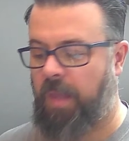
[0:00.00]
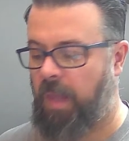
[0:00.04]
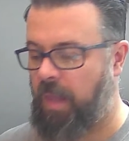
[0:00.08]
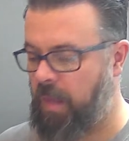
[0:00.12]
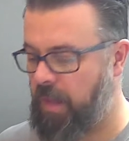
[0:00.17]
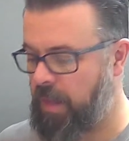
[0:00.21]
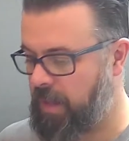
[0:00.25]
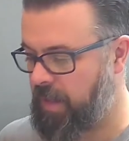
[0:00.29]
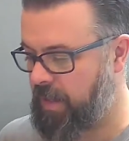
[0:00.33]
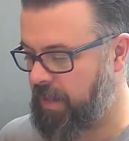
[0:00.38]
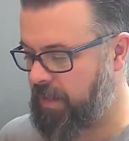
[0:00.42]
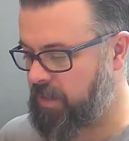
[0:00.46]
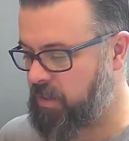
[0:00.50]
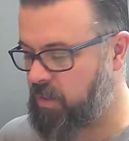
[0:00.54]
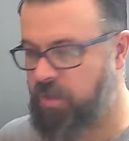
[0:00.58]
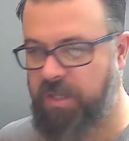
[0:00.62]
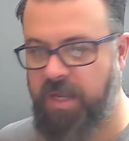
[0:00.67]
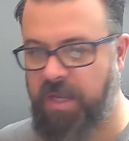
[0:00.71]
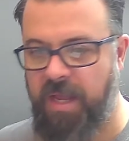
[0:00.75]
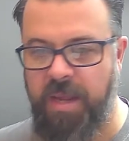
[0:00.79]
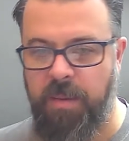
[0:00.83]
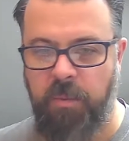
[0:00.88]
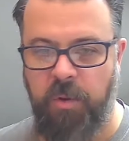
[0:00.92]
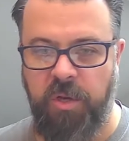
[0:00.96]
So
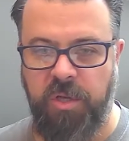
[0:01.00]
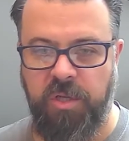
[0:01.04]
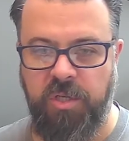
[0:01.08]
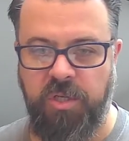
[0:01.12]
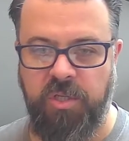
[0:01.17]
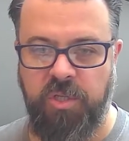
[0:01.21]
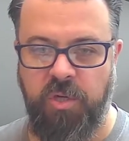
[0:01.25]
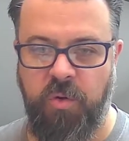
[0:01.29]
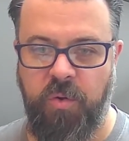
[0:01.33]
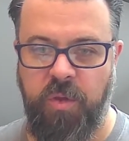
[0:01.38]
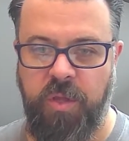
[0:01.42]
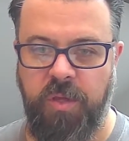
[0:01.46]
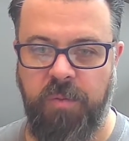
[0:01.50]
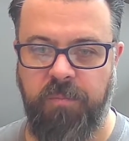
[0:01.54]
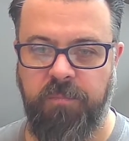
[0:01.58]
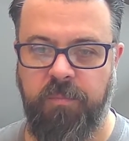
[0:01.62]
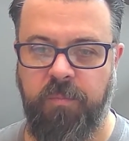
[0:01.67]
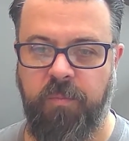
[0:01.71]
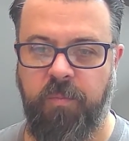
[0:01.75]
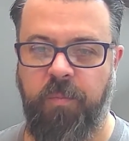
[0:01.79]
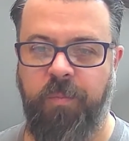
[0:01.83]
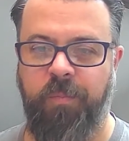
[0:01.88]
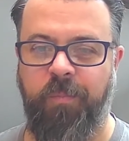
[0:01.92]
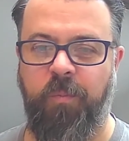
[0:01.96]
today I'm going to show you
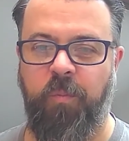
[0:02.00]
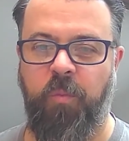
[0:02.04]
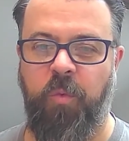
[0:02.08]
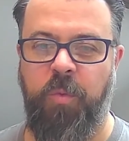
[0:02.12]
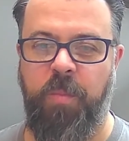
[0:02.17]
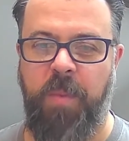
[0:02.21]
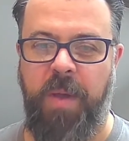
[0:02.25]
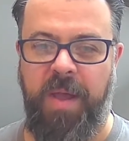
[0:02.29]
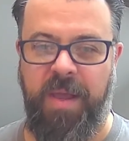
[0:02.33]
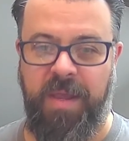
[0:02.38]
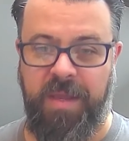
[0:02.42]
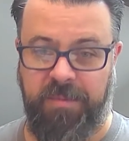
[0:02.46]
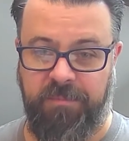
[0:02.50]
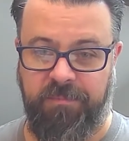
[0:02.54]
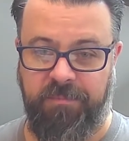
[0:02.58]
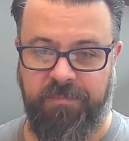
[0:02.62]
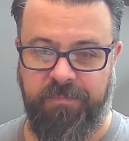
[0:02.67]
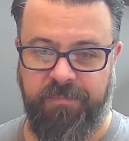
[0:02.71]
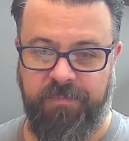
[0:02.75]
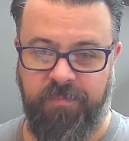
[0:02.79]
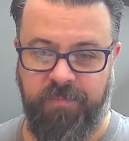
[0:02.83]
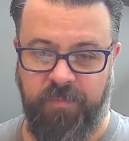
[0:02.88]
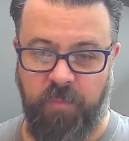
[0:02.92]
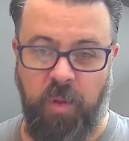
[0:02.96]
one
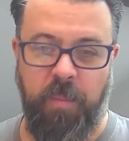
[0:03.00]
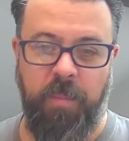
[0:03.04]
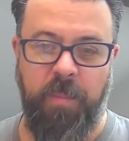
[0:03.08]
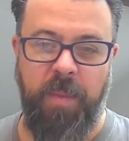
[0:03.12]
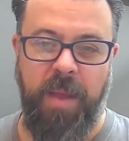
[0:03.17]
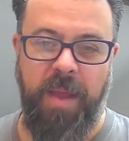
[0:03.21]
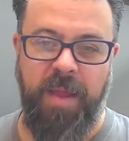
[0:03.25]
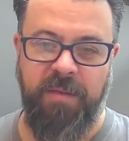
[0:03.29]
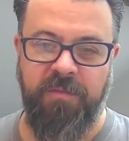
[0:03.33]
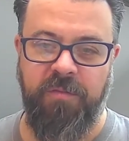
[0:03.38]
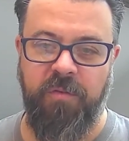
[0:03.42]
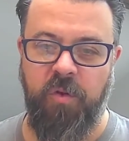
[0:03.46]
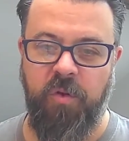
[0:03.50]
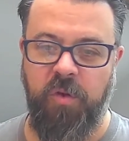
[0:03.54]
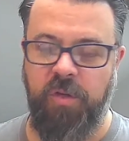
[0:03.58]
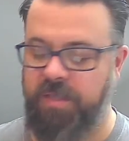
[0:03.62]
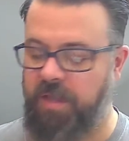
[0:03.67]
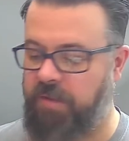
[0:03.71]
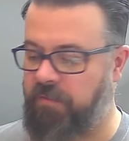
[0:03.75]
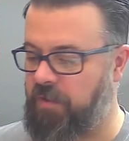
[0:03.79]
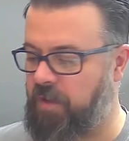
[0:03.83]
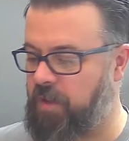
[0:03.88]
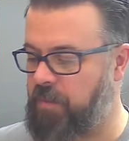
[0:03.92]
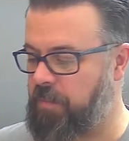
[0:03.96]
of my
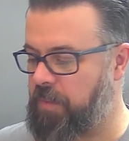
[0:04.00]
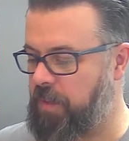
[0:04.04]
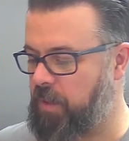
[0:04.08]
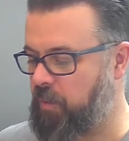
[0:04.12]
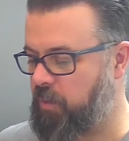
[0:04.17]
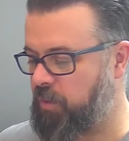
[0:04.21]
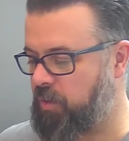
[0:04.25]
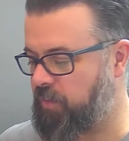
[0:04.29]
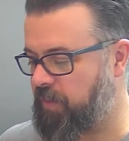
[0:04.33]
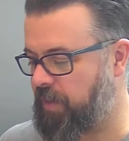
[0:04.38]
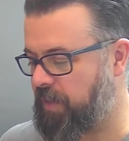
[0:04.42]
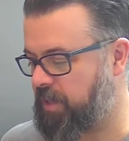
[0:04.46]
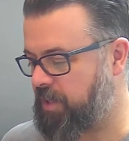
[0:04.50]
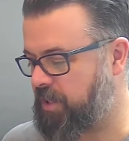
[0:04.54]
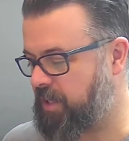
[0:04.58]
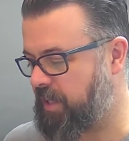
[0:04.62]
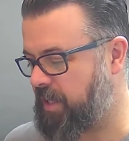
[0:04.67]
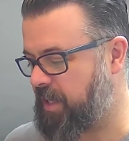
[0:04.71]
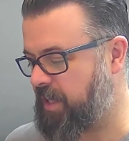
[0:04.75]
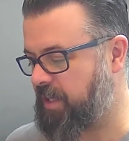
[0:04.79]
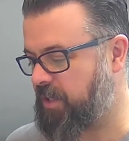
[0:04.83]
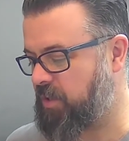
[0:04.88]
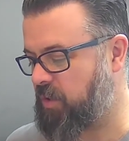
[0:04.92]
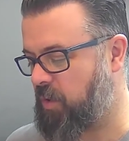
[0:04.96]
first ever computer.
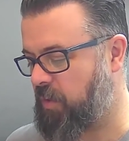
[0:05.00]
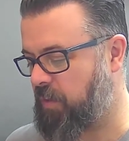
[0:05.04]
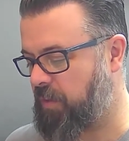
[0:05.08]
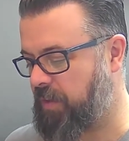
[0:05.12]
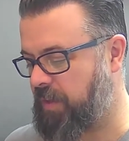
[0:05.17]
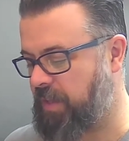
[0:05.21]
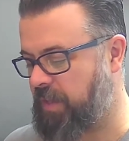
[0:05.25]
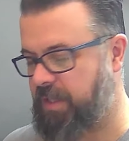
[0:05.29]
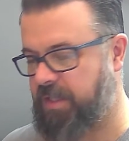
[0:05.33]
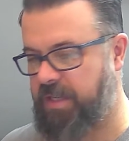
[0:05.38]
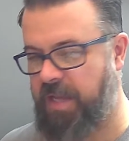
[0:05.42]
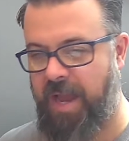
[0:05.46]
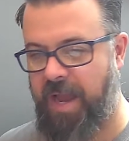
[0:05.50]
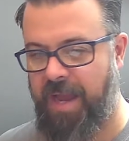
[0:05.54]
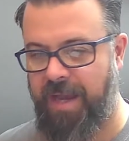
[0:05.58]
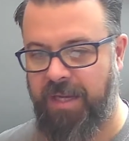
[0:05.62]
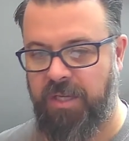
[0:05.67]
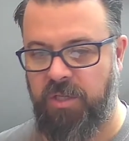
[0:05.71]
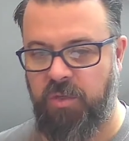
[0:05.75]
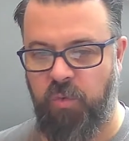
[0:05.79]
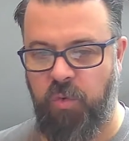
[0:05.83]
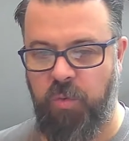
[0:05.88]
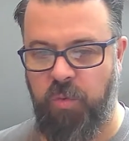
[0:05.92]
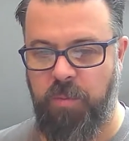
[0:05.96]
Actually, it's not this
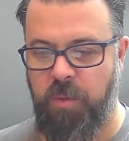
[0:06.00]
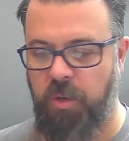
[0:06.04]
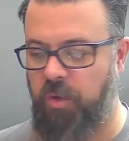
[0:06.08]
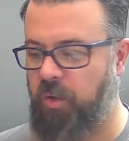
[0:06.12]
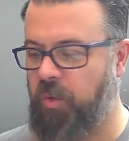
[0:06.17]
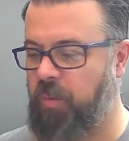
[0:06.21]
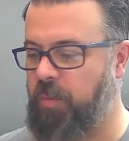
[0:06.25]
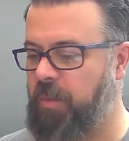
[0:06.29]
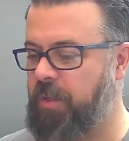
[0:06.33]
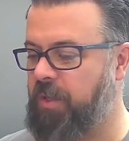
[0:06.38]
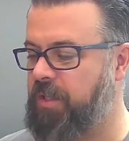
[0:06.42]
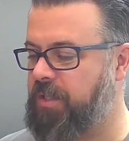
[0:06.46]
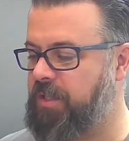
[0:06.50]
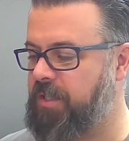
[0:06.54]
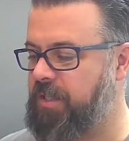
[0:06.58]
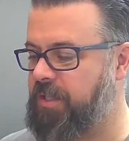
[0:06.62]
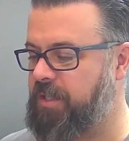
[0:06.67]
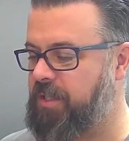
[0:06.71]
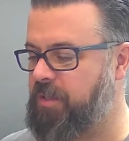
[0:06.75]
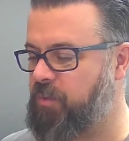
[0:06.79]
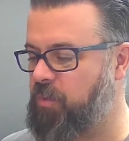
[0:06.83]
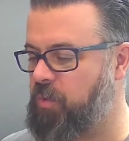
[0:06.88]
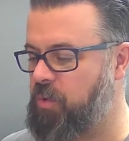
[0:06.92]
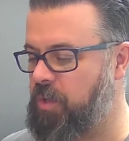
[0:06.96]
actual model because
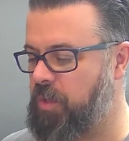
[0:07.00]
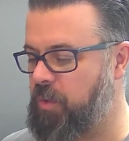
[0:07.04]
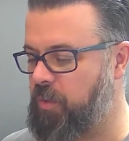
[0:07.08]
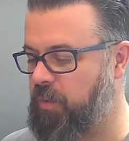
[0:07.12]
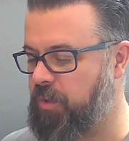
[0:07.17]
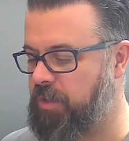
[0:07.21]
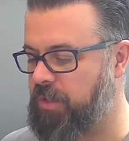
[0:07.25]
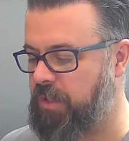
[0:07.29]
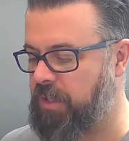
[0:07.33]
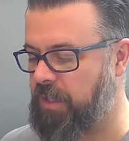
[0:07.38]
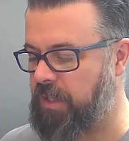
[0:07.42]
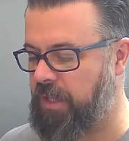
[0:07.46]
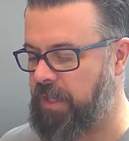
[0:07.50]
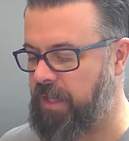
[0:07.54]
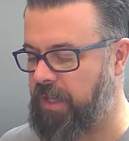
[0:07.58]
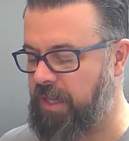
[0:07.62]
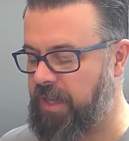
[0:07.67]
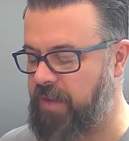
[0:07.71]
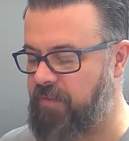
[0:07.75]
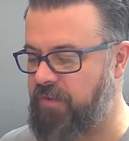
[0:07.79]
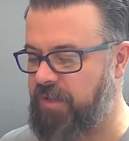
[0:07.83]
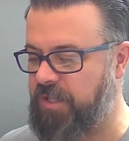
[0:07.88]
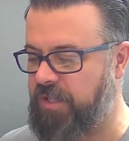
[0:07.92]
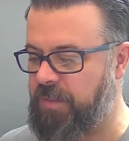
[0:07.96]
this is one that was
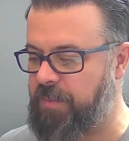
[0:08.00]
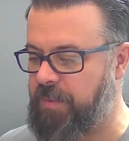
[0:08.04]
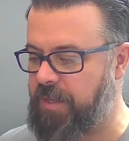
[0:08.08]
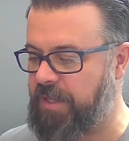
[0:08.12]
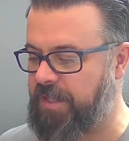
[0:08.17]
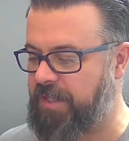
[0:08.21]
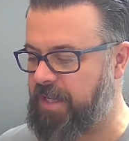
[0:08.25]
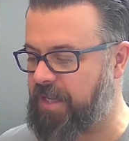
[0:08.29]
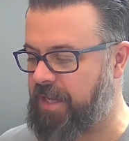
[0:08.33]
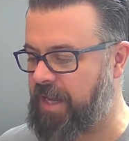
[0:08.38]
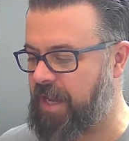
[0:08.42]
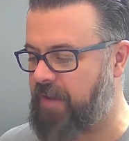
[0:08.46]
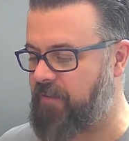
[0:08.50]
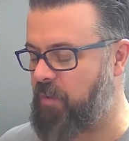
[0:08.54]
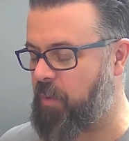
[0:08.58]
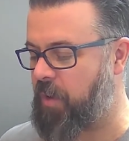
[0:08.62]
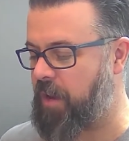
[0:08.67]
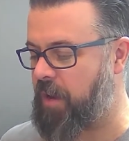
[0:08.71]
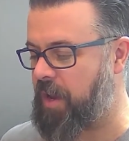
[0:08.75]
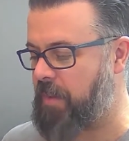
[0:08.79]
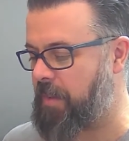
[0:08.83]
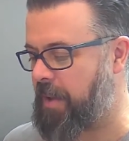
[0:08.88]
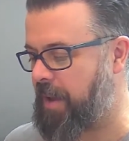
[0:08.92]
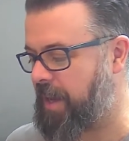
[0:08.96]
given to me because I gave
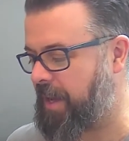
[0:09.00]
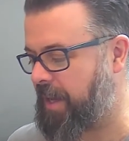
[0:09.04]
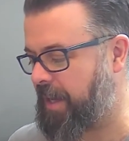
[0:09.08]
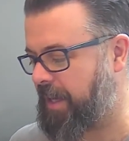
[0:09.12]
away my